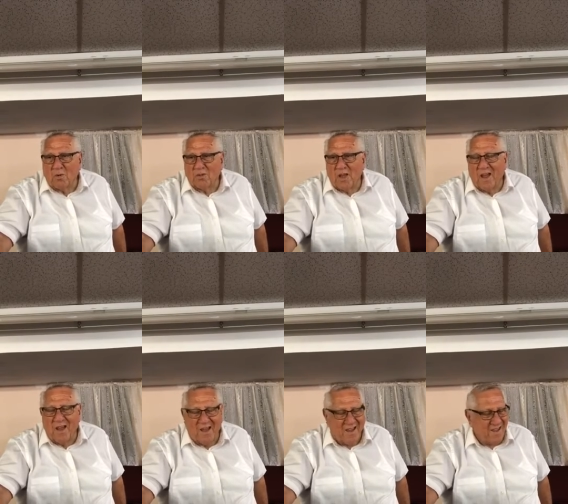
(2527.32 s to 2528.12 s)
I, won't,
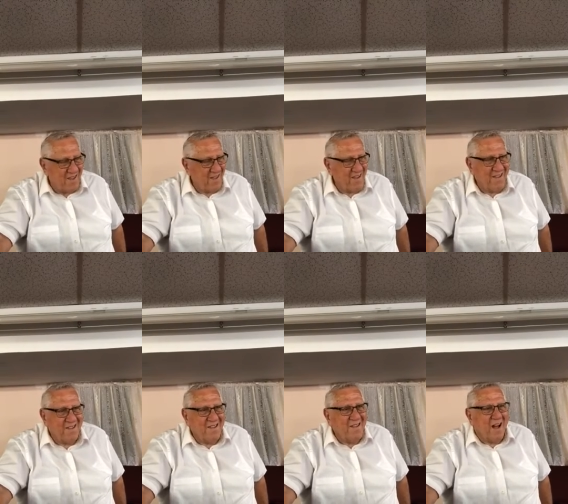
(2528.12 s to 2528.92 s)

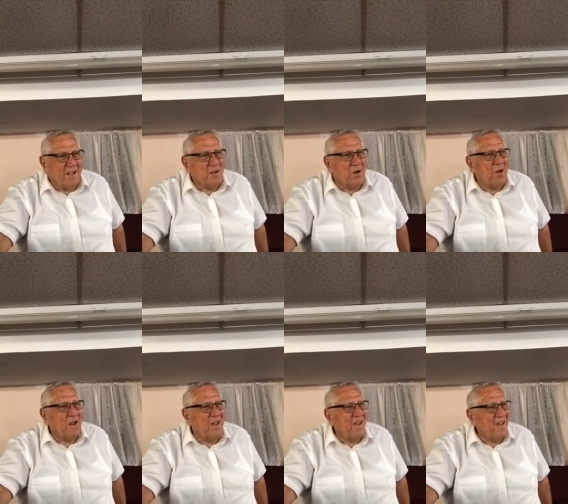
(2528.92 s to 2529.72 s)
I told